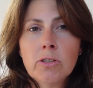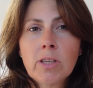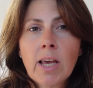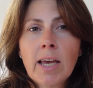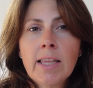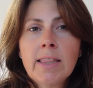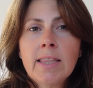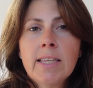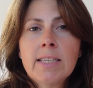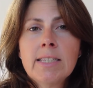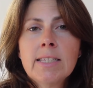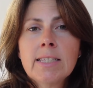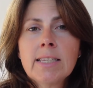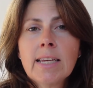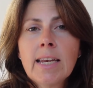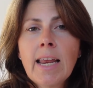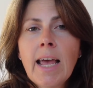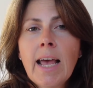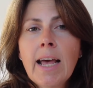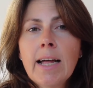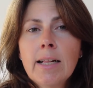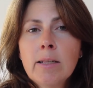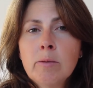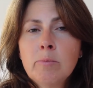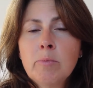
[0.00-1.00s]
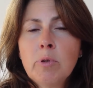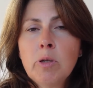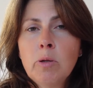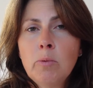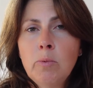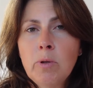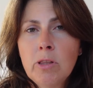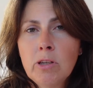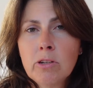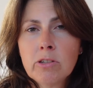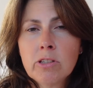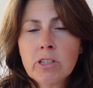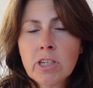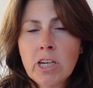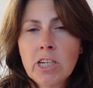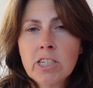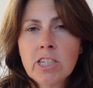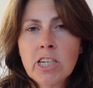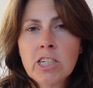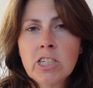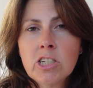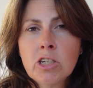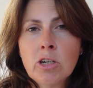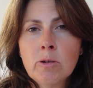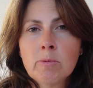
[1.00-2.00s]
And this is going to help you with your search
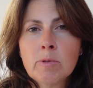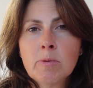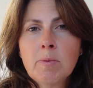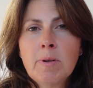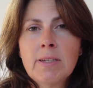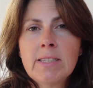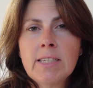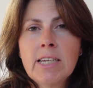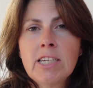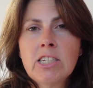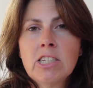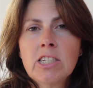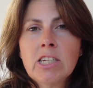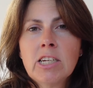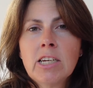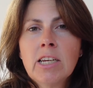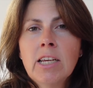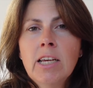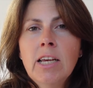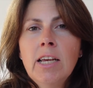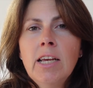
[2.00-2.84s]
engine optimization.